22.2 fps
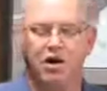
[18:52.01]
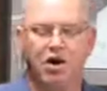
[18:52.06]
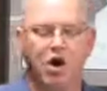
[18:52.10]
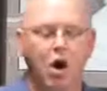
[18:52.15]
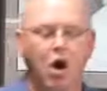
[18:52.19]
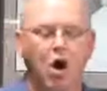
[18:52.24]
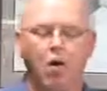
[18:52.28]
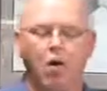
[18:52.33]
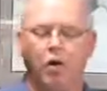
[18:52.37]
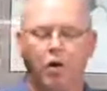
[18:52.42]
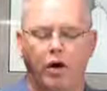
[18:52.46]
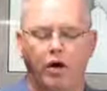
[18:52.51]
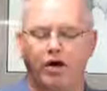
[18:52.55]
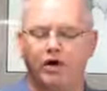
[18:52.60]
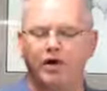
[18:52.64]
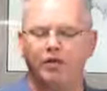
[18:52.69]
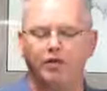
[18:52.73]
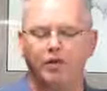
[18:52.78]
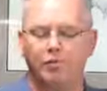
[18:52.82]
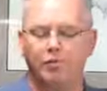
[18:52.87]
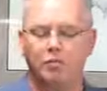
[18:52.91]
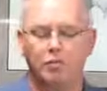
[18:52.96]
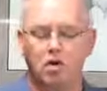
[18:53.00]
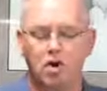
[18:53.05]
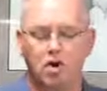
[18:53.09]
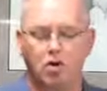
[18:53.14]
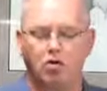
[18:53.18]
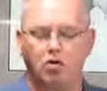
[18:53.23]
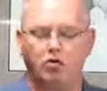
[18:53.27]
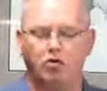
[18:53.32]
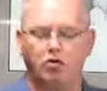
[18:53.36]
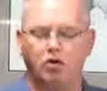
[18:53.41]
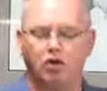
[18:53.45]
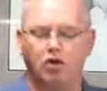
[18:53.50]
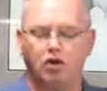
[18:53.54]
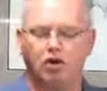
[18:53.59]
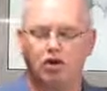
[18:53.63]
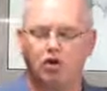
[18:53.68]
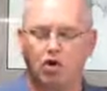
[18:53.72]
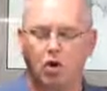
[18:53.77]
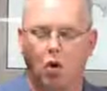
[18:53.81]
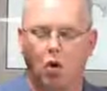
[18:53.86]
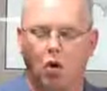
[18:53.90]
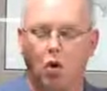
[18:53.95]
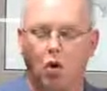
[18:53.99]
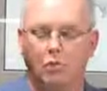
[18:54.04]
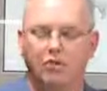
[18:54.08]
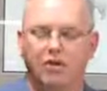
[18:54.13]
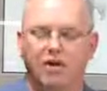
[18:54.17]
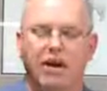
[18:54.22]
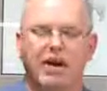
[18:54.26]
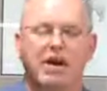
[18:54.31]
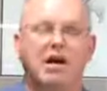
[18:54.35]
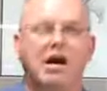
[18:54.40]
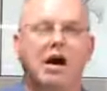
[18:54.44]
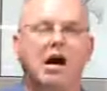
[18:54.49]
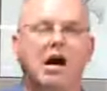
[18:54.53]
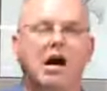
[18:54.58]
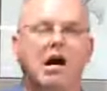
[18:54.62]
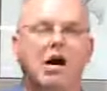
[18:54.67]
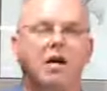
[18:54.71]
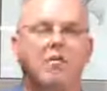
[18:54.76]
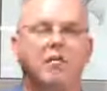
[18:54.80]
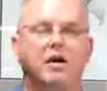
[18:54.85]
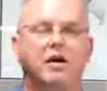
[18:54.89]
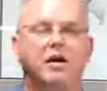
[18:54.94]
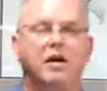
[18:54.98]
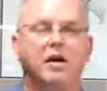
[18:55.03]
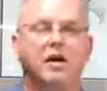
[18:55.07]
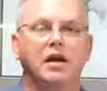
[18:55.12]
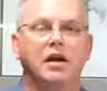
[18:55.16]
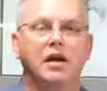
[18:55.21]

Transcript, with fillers: No one is immune to the storms that come